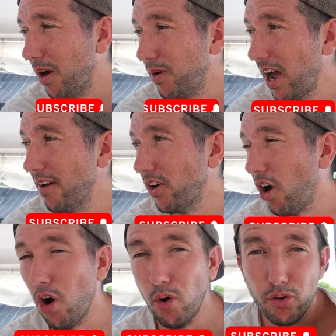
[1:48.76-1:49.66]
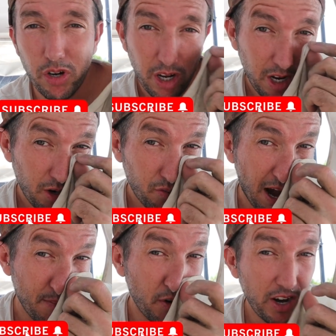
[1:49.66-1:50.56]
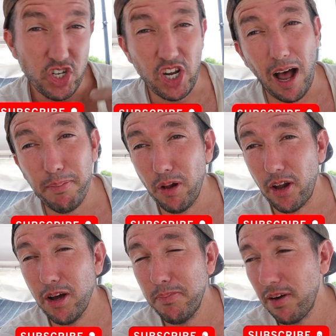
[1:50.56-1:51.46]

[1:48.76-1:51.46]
We have an old Raymarine chart plotter,